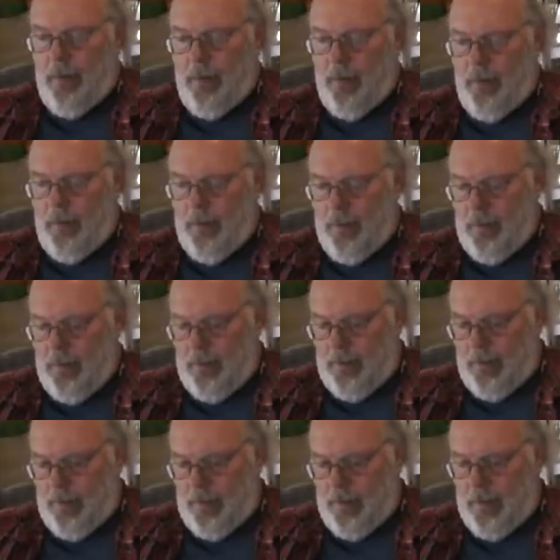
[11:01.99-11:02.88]

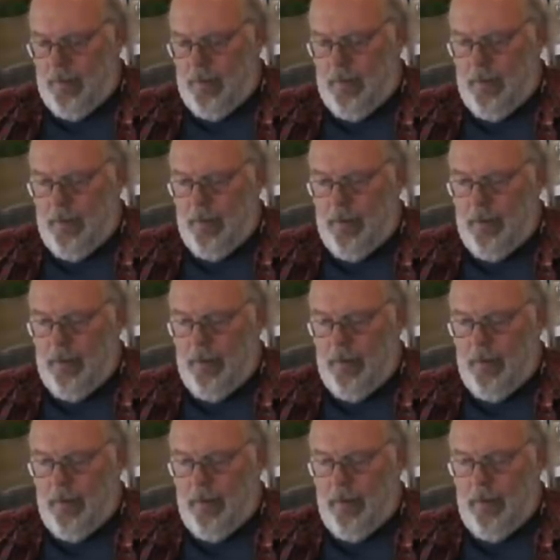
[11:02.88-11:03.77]

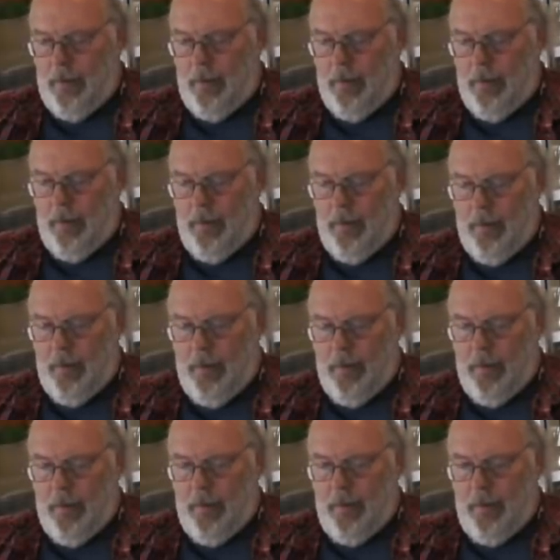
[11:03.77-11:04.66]

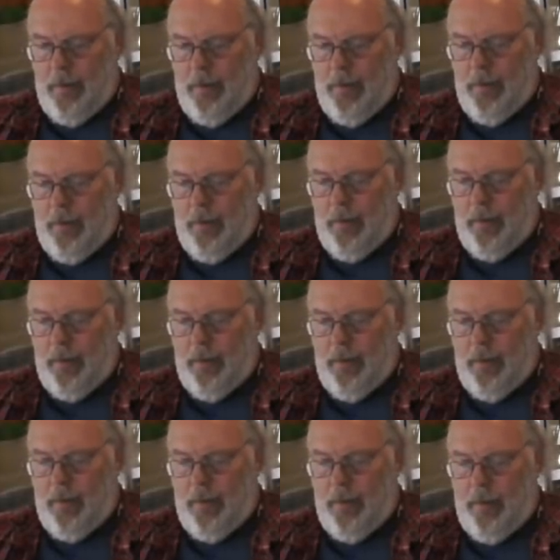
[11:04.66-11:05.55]

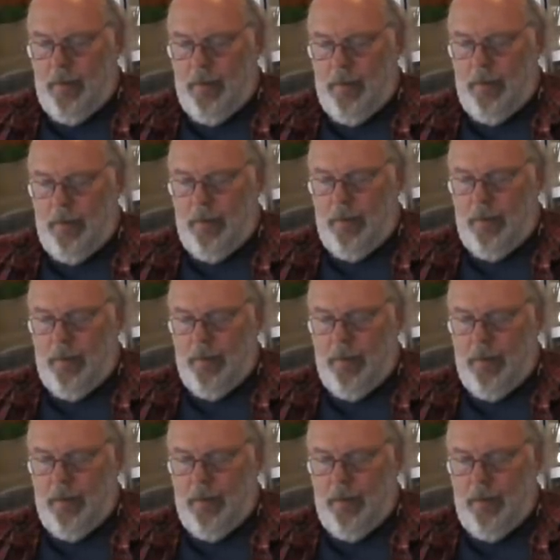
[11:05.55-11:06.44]

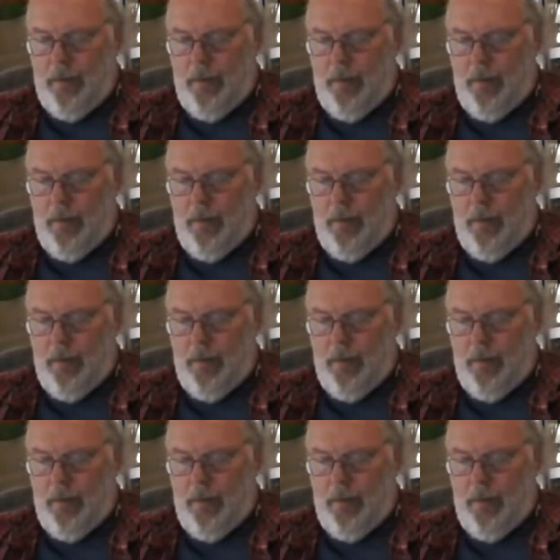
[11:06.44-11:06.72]
(not speaking)